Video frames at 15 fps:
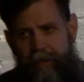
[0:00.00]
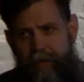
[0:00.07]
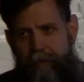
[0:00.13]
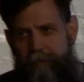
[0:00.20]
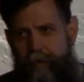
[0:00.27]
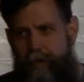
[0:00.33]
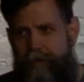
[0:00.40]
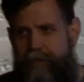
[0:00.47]
The
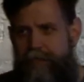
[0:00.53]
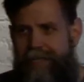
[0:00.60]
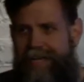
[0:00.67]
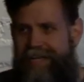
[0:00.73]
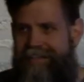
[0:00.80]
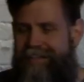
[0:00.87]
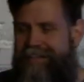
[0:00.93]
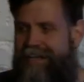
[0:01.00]
folks at
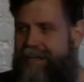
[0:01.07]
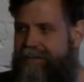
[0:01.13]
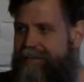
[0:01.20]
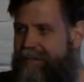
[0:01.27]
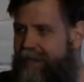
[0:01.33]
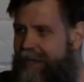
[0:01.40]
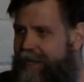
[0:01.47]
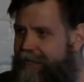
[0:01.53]

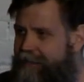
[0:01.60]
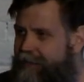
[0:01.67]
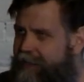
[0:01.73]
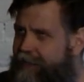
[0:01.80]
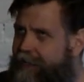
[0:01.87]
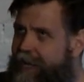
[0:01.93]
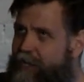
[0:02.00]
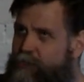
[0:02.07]
NCSA, the
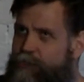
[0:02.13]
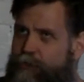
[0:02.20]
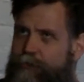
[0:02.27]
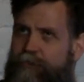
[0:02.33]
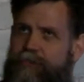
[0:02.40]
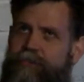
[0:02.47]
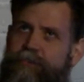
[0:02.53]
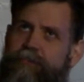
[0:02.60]
National
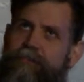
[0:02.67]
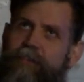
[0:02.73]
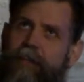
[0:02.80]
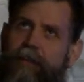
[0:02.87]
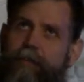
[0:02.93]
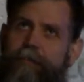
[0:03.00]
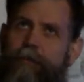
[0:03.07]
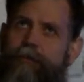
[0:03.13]

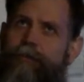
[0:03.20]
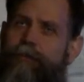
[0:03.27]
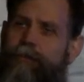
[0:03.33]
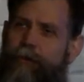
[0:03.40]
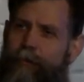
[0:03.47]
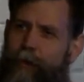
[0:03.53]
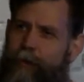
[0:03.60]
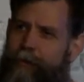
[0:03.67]
Center for
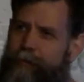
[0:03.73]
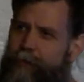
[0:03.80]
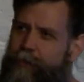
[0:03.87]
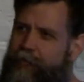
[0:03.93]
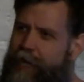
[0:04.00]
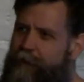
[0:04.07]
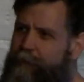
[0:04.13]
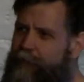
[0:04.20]

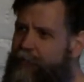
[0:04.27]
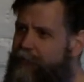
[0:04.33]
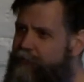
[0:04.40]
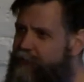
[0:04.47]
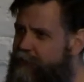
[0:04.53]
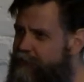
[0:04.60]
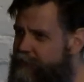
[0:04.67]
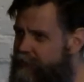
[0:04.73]
Supercomputing
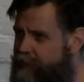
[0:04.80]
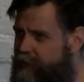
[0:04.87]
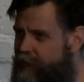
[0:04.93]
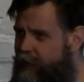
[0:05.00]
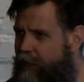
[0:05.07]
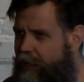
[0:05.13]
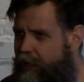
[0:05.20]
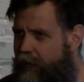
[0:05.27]
Applications,
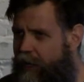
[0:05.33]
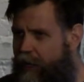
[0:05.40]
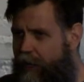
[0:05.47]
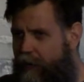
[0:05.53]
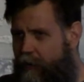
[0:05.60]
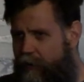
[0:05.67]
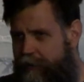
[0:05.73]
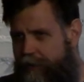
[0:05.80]

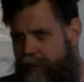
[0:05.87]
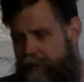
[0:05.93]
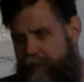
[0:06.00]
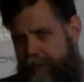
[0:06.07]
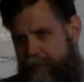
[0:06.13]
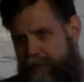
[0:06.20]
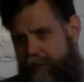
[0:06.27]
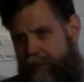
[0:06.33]
on their
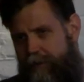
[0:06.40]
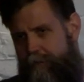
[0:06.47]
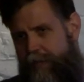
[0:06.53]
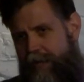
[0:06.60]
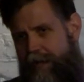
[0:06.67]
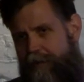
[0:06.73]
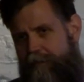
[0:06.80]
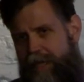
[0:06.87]
GitHub,
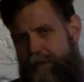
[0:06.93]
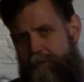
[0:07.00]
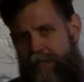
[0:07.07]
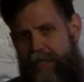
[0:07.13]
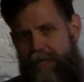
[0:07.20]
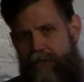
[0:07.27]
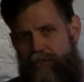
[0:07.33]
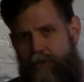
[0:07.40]
they have a
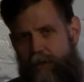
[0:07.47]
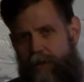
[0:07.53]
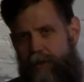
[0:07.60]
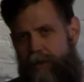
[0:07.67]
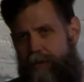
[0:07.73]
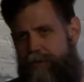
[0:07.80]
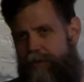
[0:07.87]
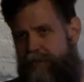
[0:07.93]

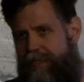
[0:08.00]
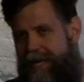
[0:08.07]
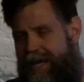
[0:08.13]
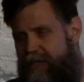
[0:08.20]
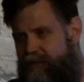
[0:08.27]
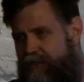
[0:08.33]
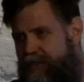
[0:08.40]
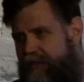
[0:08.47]

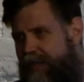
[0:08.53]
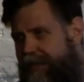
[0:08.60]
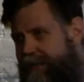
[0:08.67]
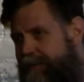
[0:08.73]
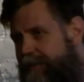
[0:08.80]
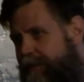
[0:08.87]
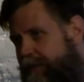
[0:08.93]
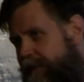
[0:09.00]

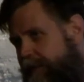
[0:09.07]
BHR-site,